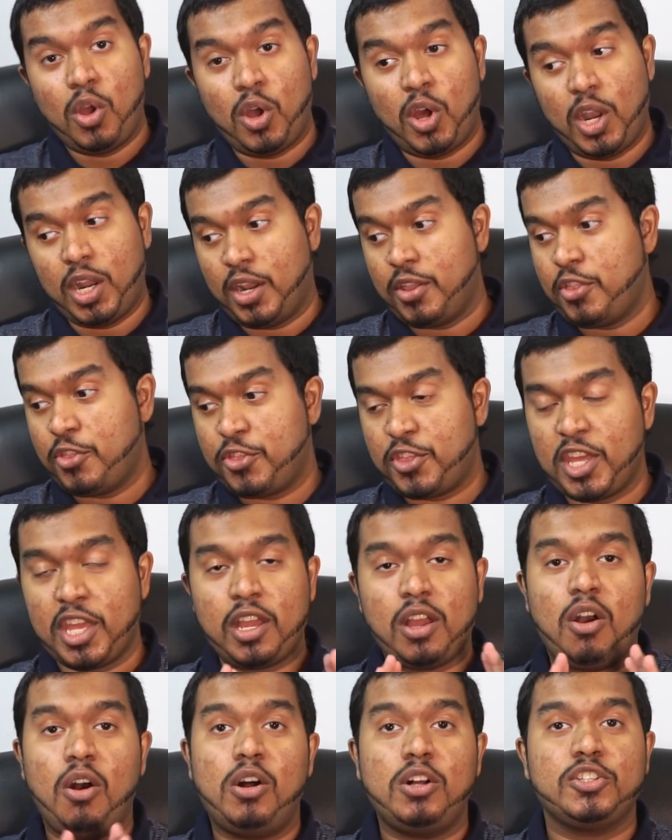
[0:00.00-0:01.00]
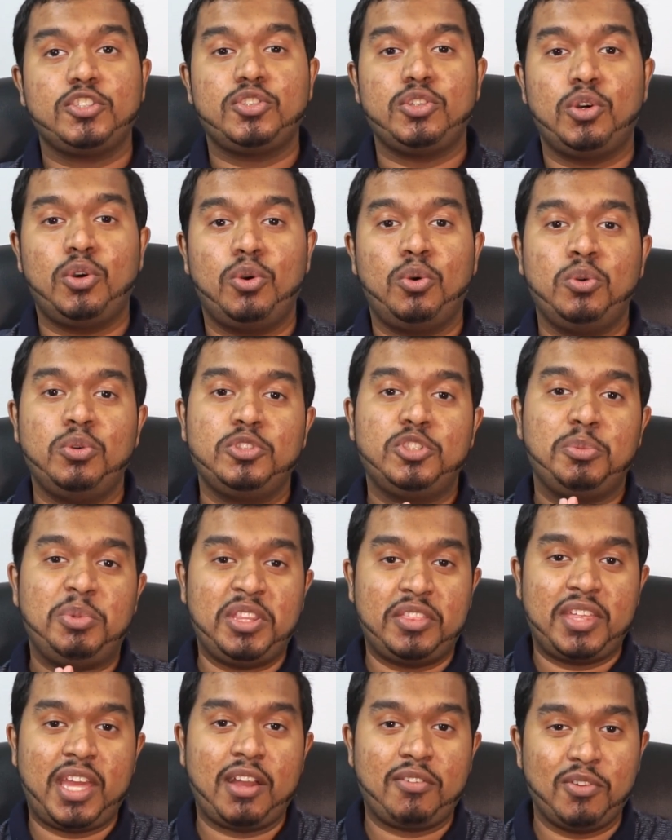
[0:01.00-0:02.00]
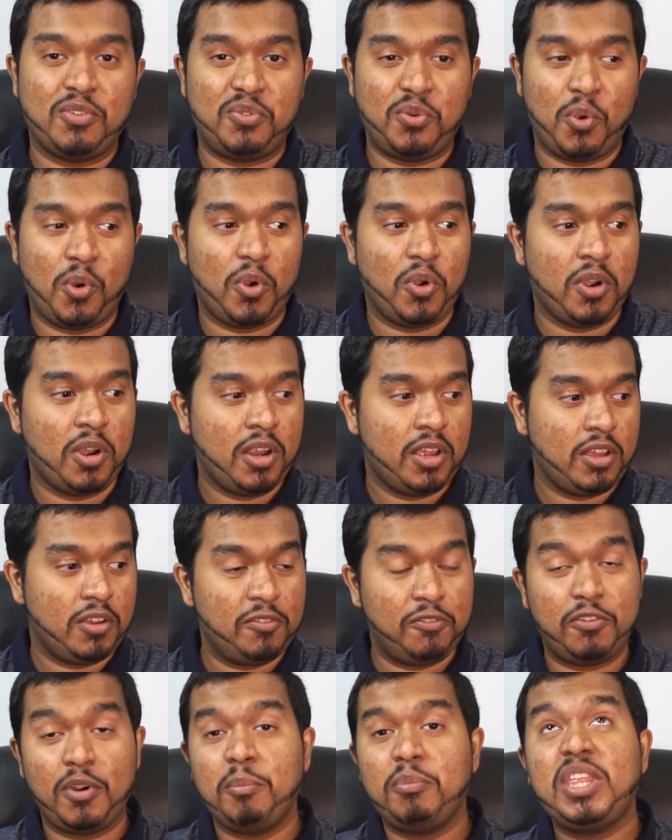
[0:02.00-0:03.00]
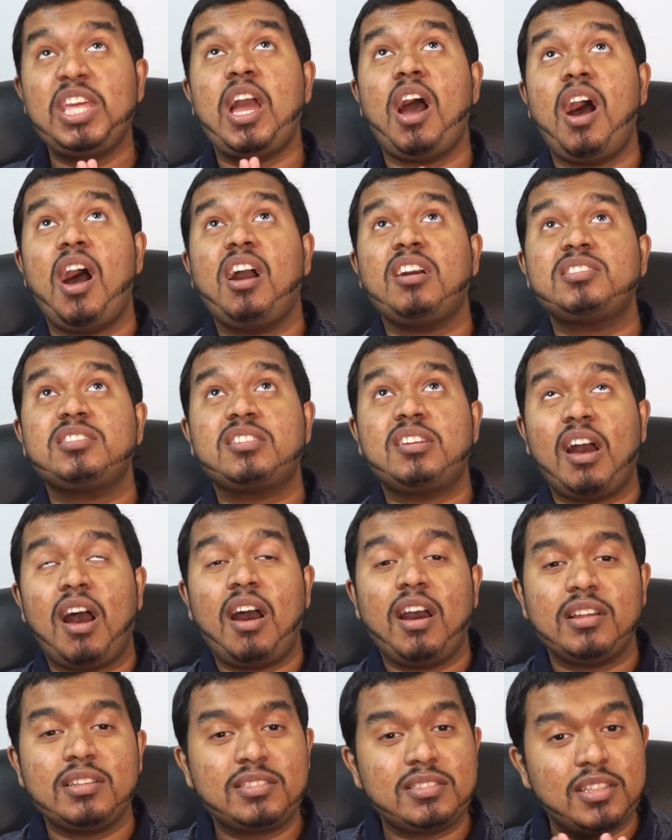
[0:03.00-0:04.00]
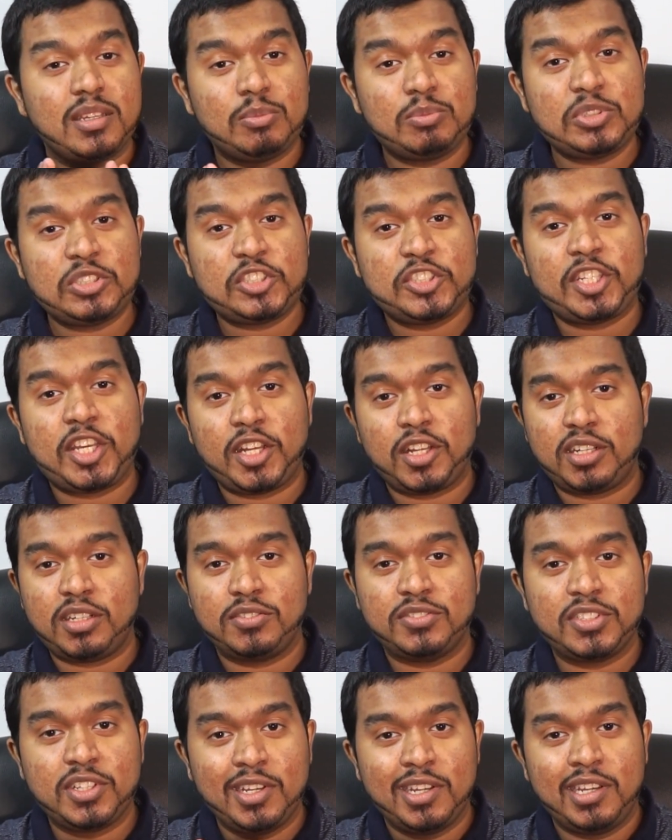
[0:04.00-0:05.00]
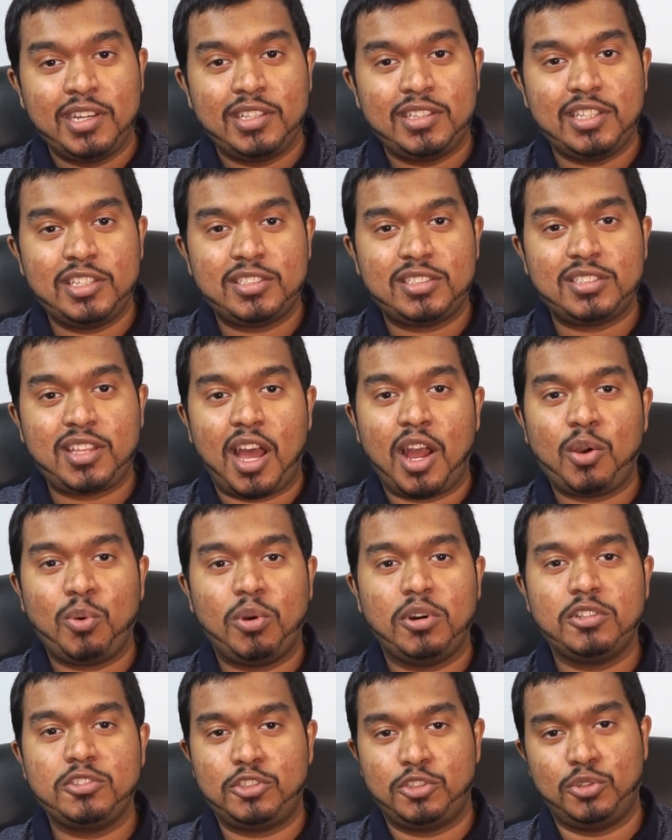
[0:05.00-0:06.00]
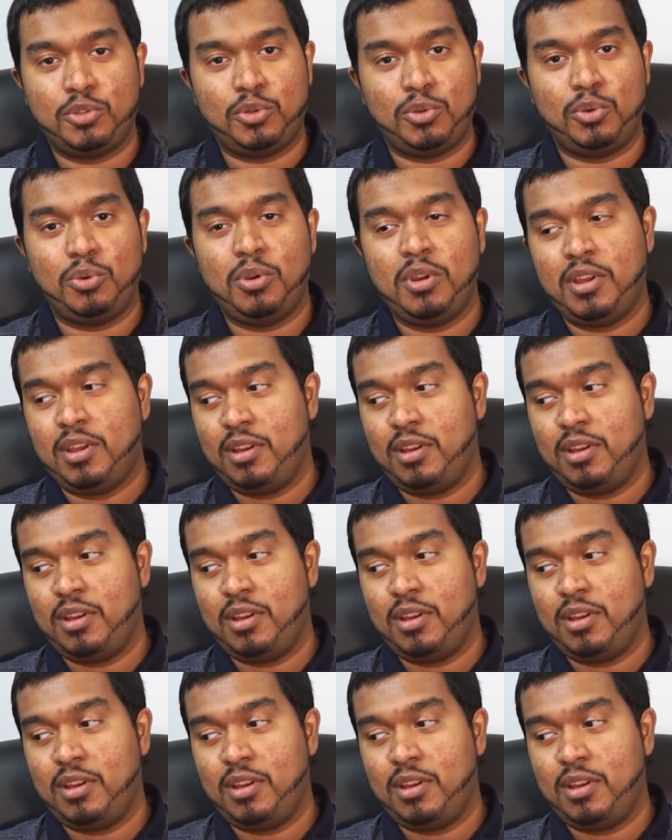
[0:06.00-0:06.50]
Another thing also to be thankful for, from the aux gods themselves, the Stockwell 2